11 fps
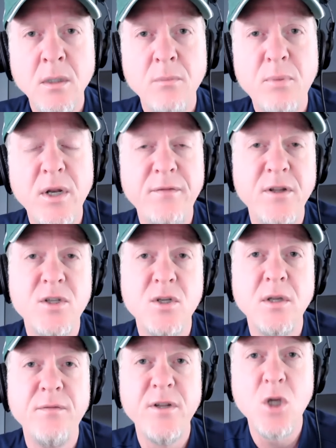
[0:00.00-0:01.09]
But if it's
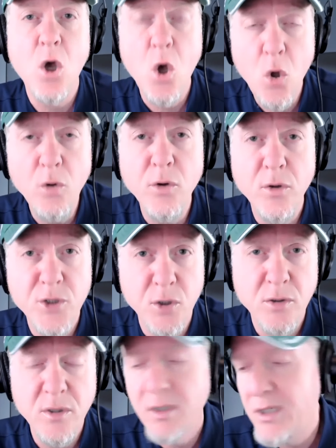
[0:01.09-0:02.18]
older
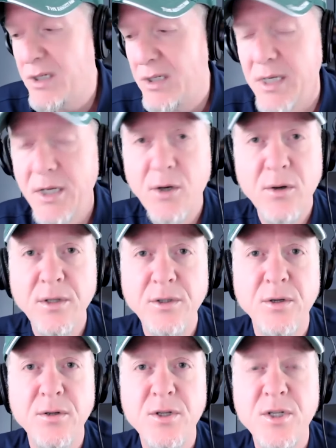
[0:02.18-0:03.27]
children, let's just say you're in
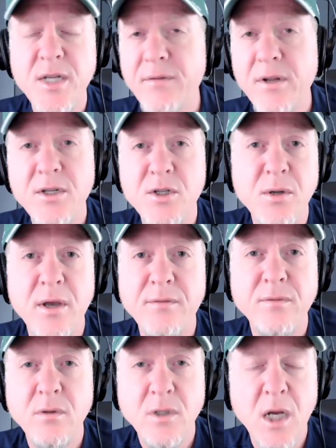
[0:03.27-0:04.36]
your 70s and you have
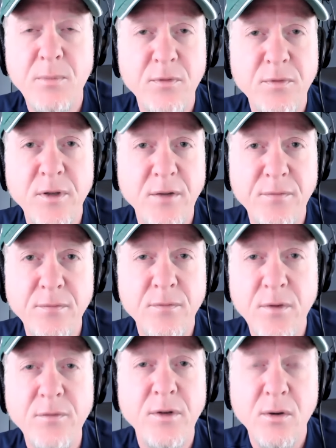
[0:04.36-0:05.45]
a couple
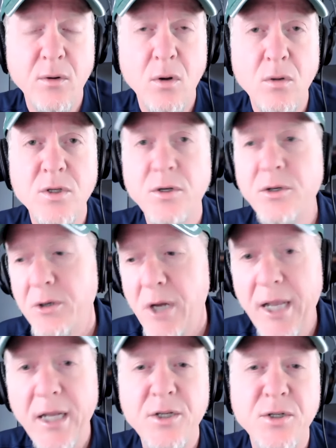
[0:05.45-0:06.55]
50-year-olds, or you're
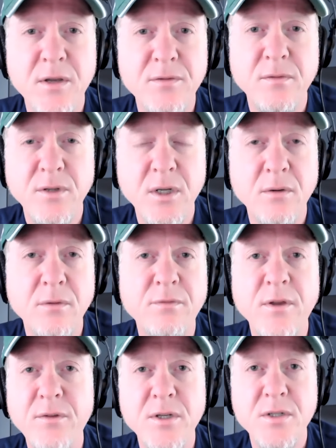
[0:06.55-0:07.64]
in your 80s, you have, you know,
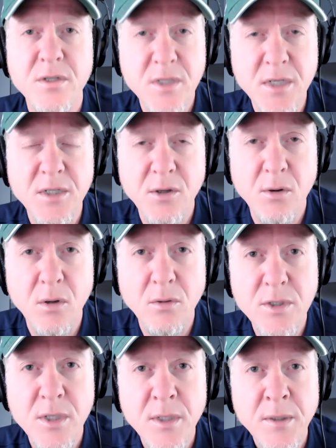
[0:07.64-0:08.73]
50s and 60-year-olds,